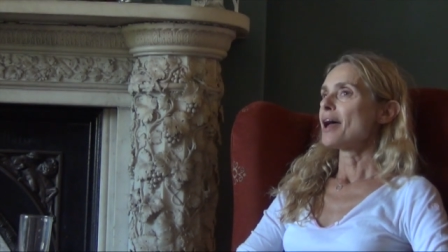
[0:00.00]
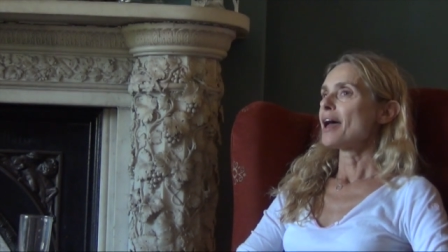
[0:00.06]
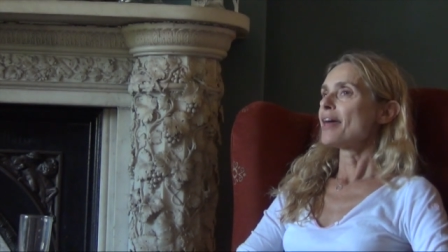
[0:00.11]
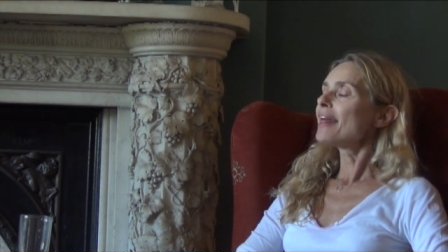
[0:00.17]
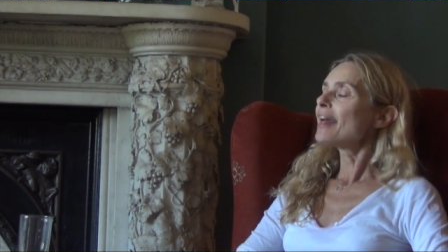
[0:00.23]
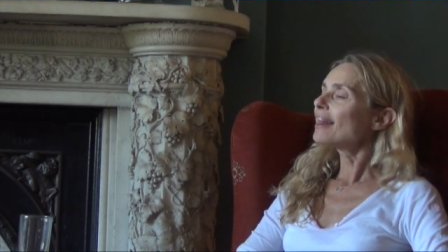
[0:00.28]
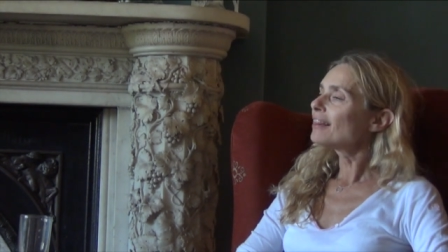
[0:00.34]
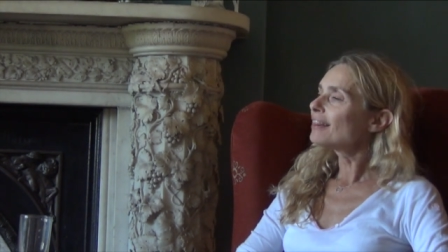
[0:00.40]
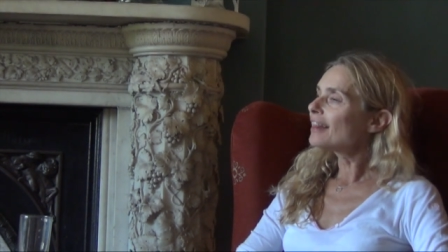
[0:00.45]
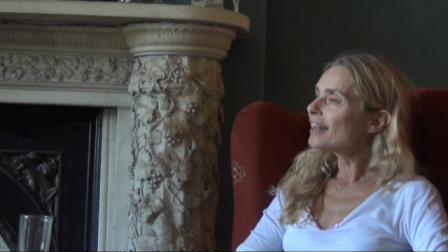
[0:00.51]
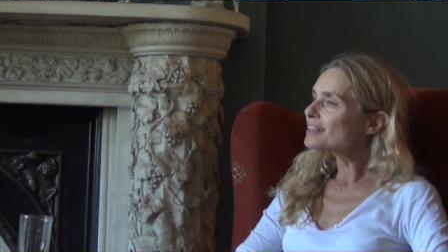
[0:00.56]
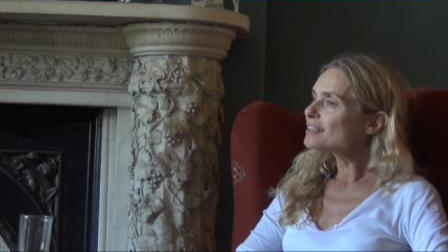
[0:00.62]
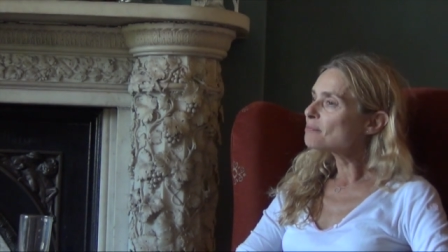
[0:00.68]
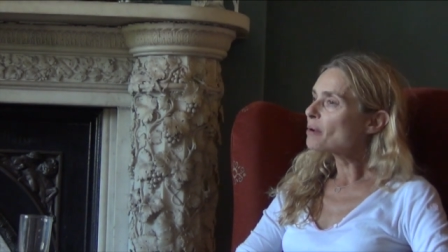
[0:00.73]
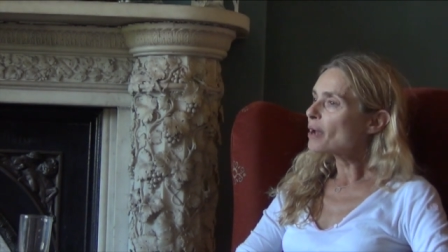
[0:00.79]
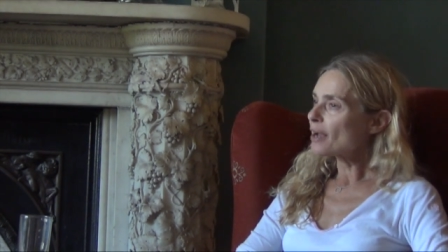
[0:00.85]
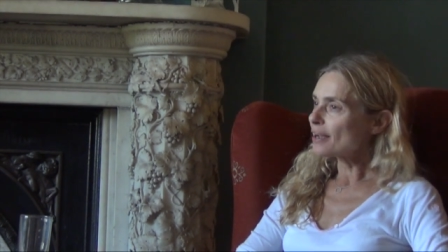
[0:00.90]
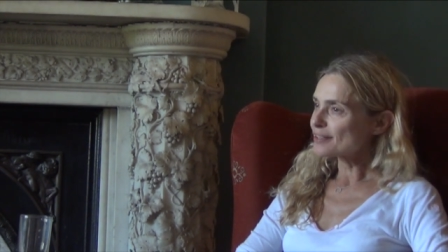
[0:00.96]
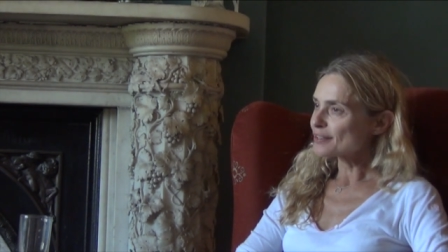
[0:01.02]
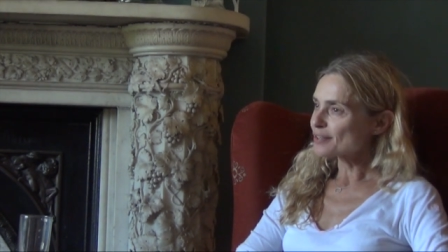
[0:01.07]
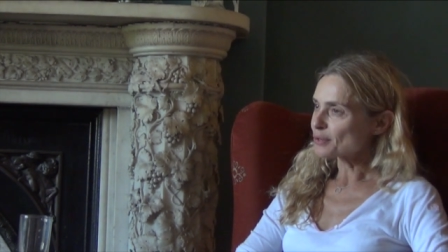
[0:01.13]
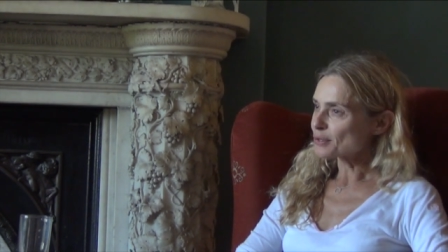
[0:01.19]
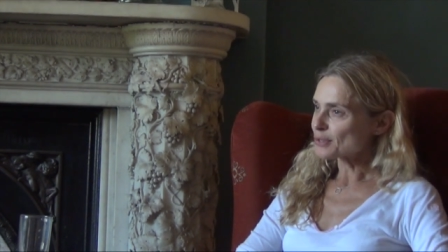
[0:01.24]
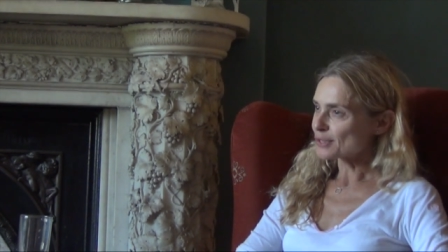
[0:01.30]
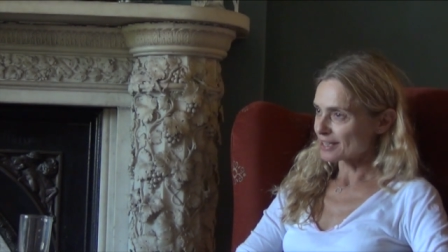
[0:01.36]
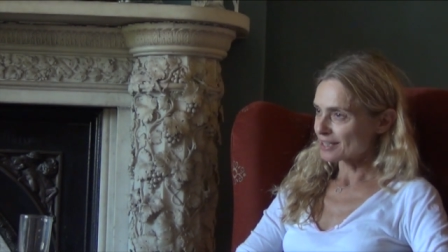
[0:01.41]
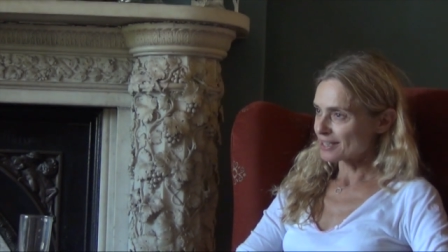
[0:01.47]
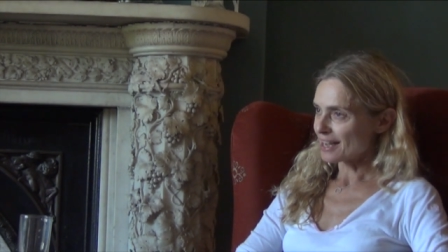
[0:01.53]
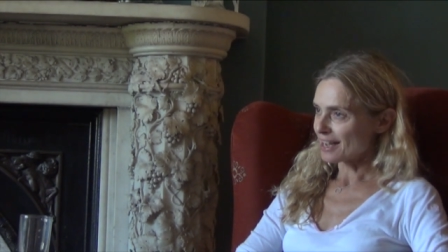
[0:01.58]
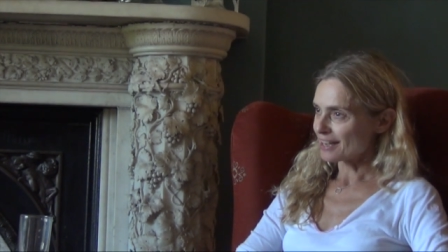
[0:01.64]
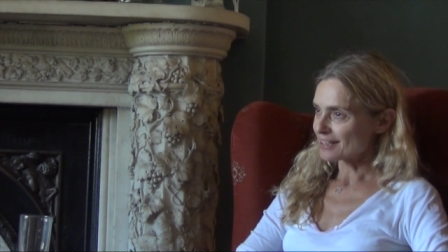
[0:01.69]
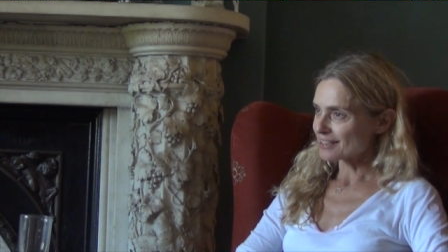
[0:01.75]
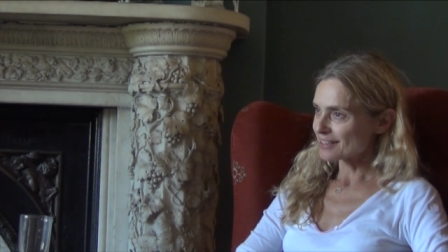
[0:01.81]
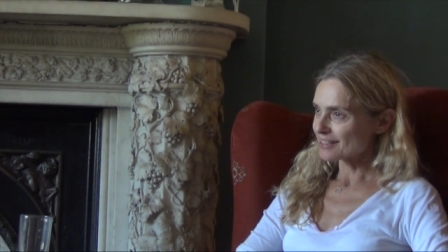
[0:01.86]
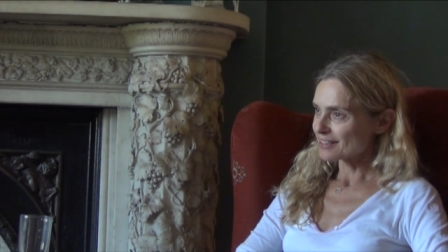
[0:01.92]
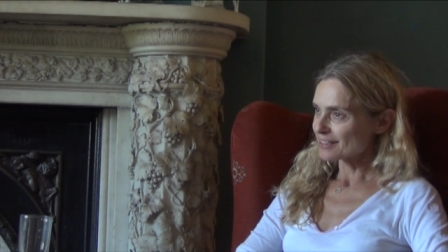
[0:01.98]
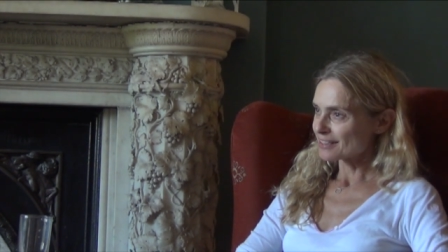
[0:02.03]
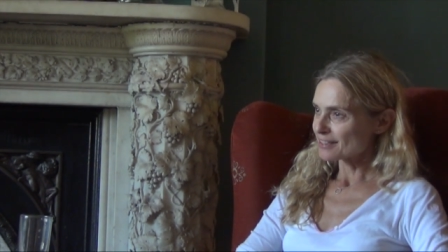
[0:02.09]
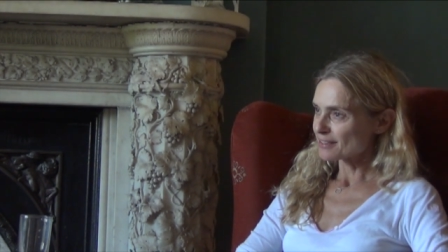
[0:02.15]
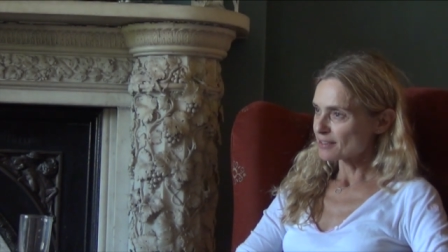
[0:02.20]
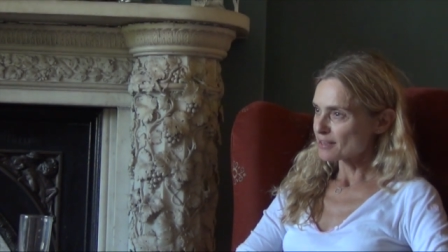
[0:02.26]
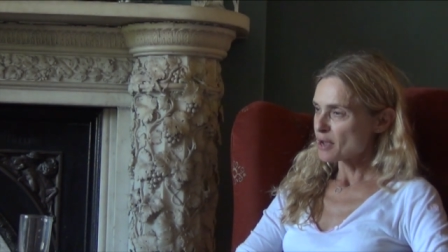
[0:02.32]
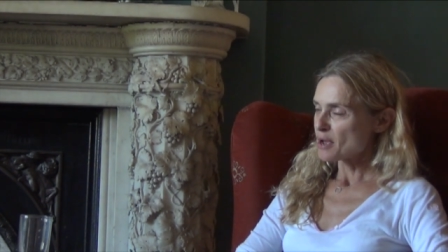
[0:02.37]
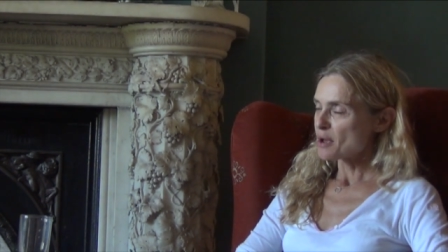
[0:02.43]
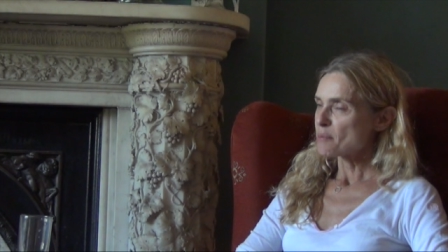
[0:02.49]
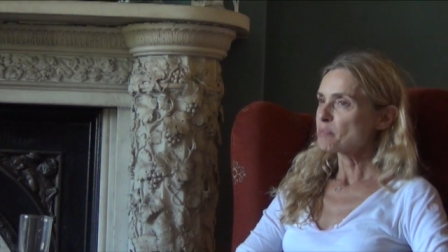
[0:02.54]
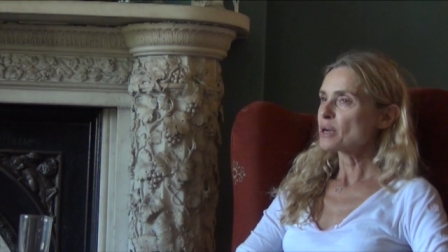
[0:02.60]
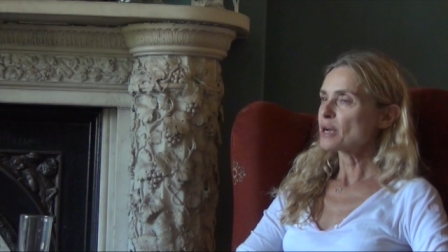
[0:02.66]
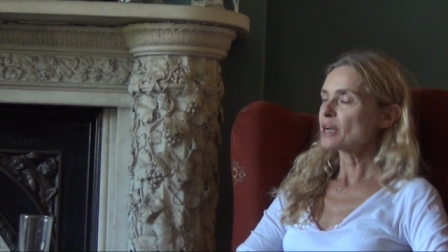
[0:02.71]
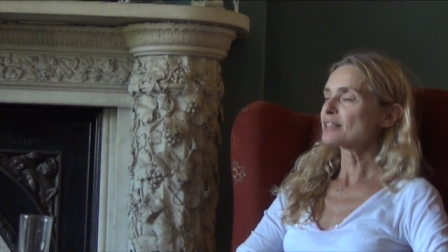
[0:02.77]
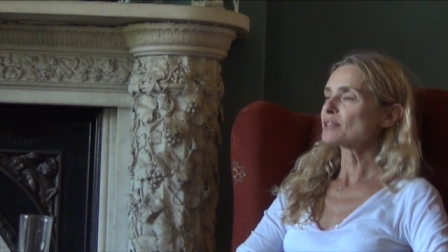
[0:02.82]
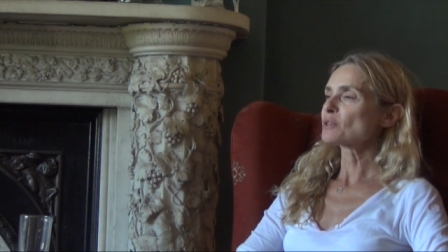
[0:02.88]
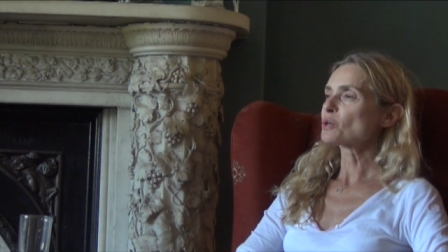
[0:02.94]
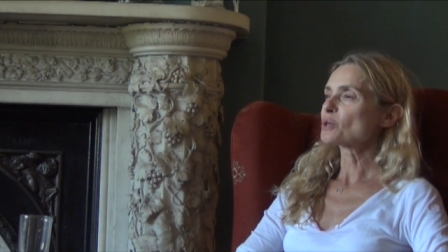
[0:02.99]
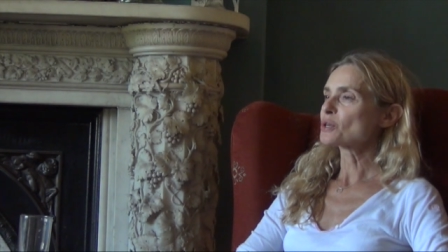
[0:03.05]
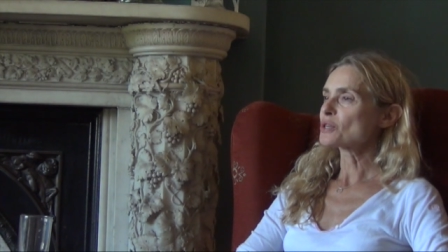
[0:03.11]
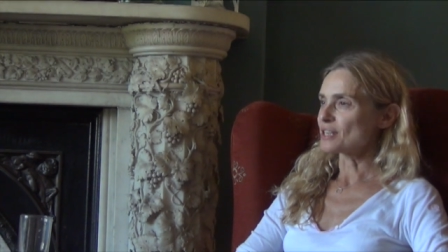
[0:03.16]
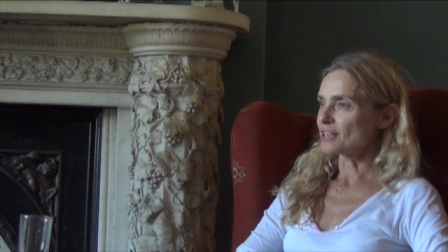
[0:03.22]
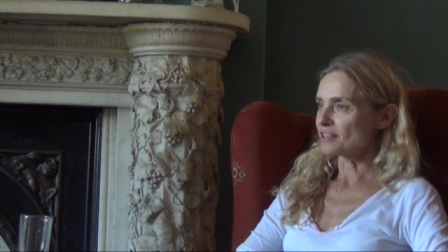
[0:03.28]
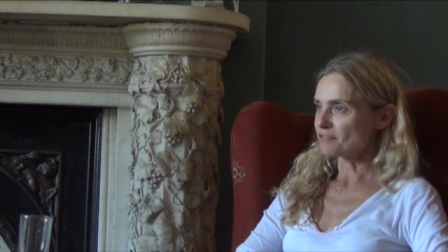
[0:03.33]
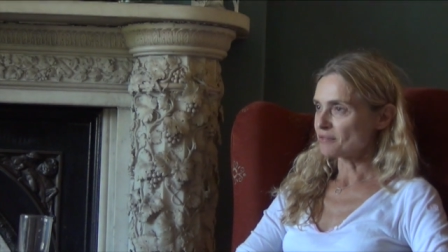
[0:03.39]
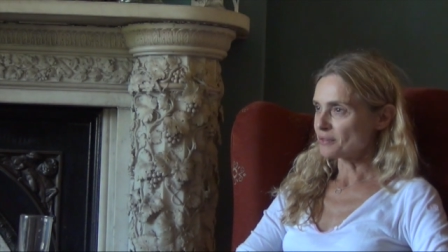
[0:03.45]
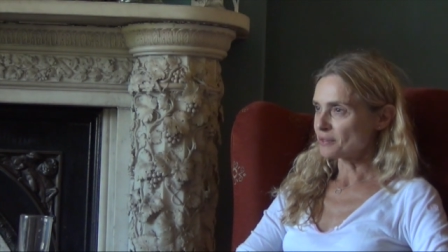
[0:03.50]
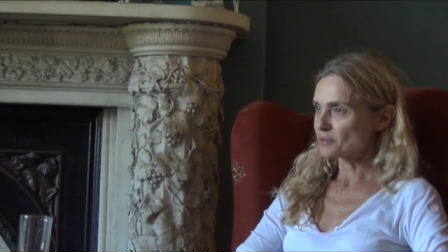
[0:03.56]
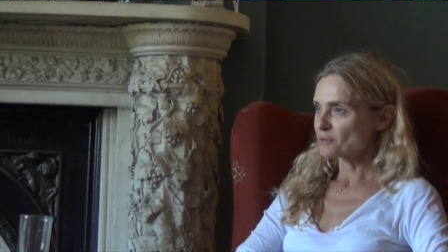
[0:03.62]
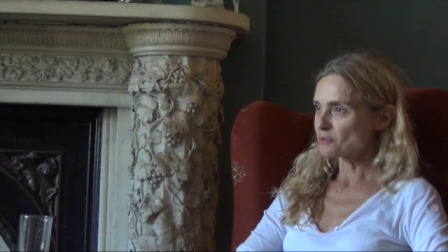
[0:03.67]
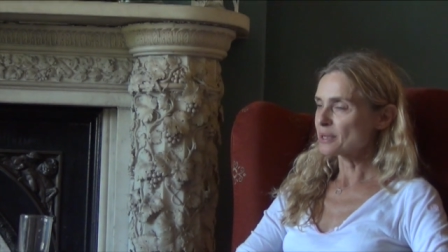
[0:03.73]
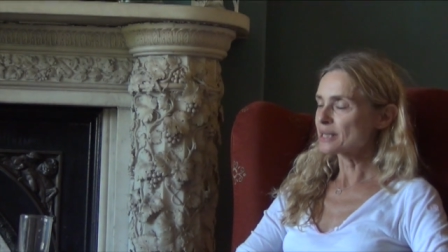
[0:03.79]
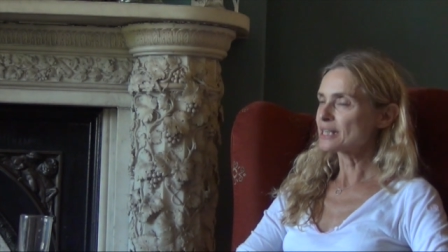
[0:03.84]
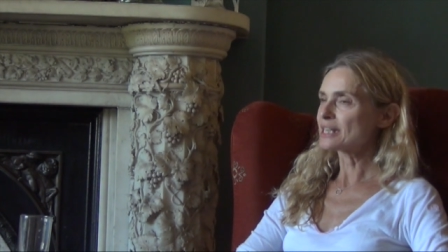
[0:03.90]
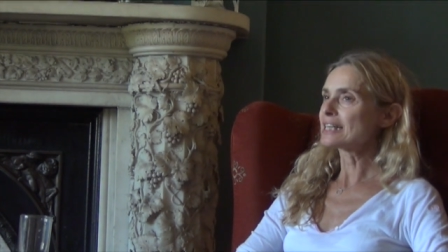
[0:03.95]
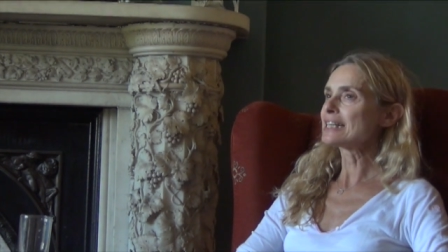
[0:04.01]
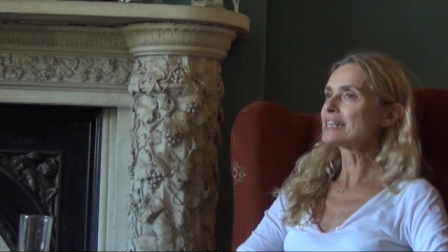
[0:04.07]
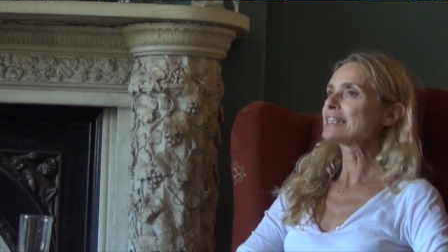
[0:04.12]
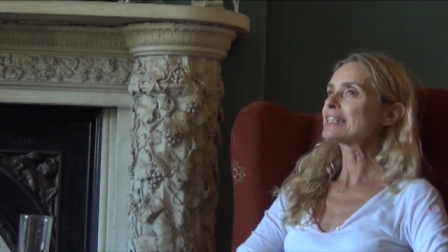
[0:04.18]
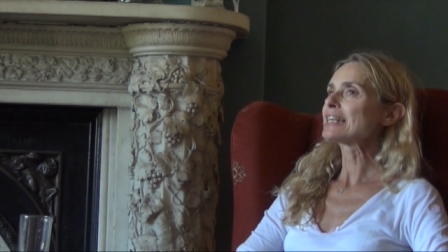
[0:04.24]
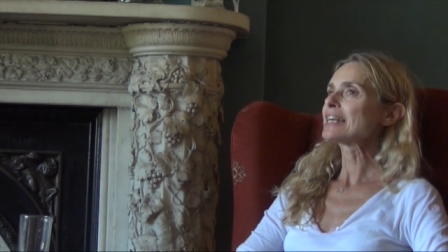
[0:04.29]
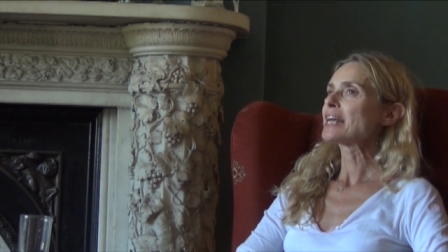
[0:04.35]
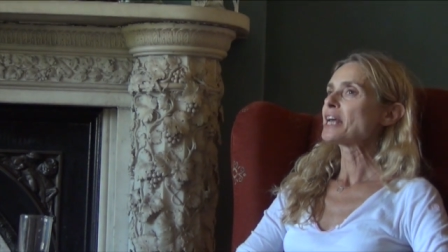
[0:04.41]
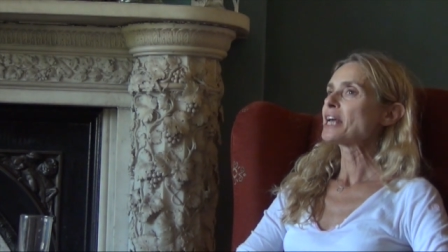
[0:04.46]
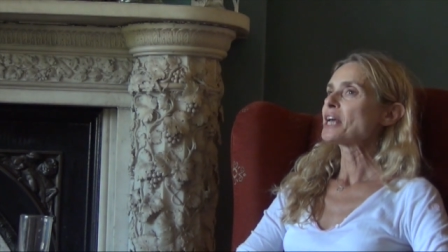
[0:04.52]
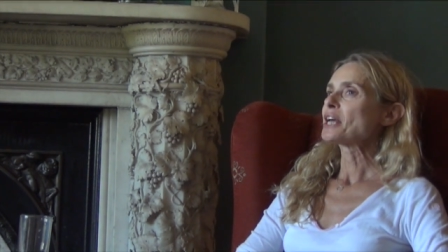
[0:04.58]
And then there's personal success, personal achievement, which is,